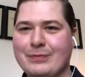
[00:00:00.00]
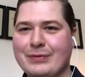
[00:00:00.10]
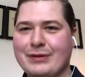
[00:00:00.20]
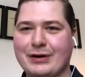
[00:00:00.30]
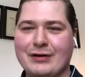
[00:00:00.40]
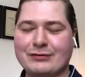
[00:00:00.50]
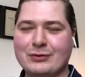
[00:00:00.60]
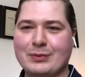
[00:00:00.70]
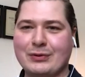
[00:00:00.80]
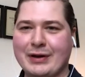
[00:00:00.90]
they're
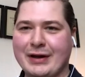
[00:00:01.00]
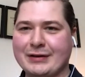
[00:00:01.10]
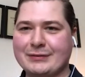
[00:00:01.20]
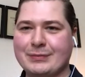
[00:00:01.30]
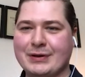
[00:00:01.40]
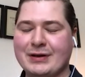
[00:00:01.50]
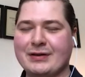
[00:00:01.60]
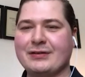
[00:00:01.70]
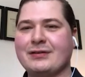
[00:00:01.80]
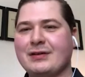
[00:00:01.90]
comfortable at,
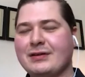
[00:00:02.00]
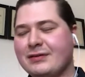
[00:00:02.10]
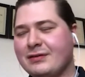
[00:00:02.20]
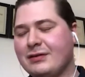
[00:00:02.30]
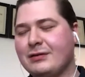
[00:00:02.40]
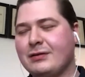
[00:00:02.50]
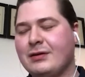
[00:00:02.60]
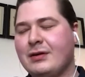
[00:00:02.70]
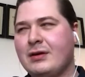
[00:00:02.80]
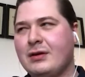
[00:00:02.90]
because that's
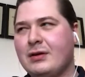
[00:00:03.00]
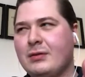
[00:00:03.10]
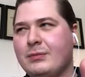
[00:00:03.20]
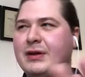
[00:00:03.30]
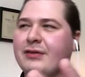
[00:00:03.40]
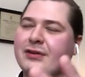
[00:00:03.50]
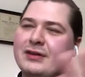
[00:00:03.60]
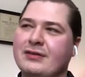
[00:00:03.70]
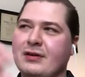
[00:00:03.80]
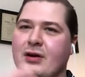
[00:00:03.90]

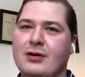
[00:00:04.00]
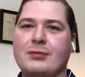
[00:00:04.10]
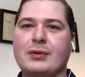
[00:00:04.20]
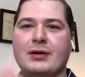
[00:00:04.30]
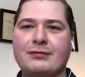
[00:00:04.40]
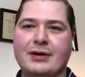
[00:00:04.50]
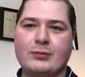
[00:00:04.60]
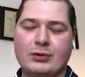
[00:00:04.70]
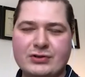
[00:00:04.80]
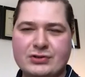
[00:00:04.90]
the karma of
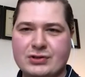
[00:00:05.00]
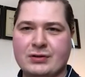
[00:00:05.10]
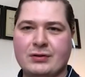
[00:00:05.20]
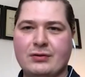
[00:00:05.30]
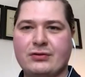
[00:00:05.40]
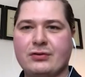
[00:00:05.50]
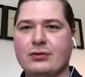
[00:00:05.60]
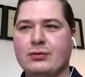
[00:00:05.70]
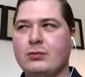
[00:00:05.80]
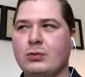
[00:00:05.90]
vibration.
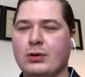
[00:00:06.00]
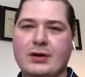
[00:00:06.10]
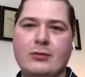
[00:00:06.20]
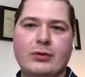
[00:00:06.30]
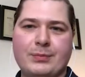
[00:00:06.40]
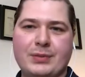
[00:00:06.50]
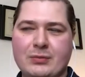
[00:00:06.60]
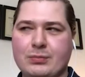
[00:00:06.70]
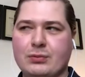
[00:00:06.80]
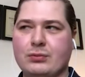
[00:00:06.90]
So working with
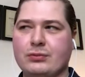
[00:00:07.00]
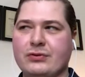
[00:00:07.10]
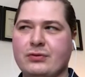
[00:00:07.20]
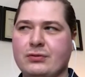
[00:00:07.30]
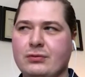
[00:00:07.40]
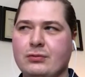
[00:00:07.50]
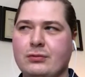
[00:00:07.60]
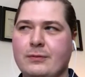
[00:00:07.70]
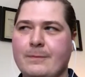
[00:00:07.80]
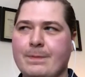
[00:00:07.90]
people
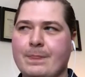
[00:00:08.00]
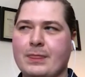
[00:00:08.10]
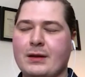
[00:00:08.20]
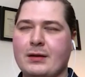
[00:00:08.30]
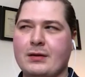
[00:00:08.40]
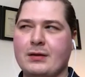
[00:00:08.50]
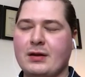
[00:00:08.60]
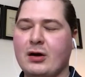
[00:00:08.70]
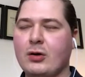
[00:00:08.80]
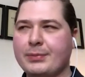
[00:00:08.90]
to
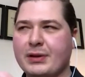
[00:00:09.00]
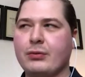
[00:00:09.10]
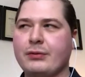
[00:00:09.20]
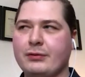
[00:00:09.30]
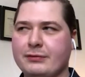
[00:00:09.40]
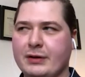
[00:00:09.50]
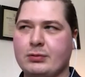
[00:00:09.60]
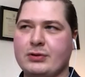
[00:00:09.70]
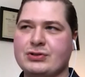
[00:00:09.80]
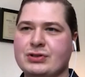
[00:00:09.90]
help heal their
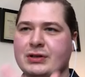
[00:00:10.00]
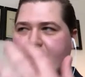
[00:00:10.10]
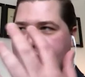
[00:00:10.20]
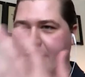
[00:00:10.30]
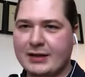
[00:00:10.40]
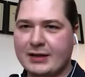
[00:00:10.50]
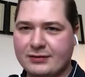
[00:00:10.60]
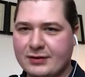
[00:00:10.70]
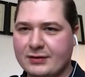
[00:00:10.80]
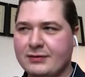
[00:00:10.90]
vibration in that
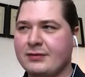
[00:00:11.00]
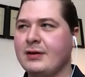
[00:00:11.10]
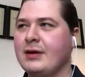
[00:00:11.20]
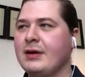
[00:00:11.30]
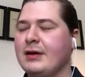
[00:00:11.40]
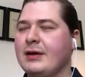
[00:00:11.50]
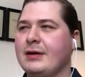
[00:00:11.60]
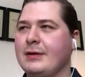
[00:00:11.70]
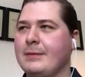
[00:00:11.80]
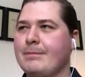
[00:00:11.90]
sense,
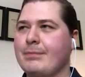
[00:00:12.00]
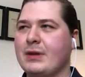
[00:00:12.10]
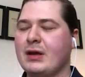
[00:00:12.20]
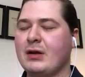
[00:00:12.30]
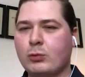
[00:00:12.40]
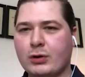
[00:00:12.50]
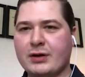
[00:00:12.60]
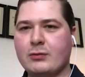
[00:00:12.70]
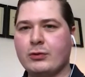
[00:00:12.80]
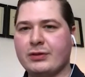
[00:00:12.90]
and
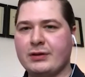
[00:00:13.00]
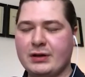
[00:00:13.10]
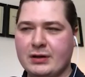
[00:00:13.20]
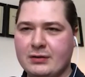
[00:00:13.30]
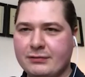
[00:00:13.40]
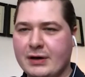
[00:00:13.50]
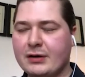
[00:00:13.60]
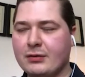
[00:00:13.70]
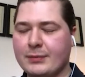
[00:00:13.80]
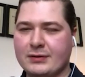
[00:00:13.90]
working with the
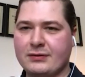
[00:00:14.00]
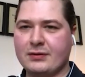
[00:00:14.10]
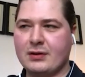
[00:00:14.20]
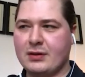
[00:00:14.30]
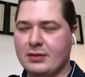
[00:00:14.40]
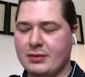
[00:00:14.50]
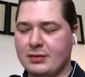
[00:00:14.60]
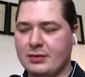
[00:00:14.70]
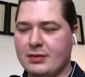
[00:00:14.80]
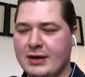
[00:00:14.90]
environments in
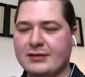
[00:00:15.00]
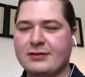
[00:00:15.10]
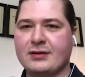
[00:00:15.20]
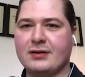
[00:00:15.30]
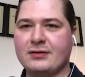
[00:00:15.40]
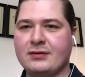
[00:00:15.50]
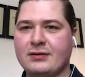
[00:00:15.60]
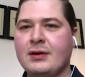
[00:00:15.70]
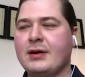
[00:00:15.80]
that sense,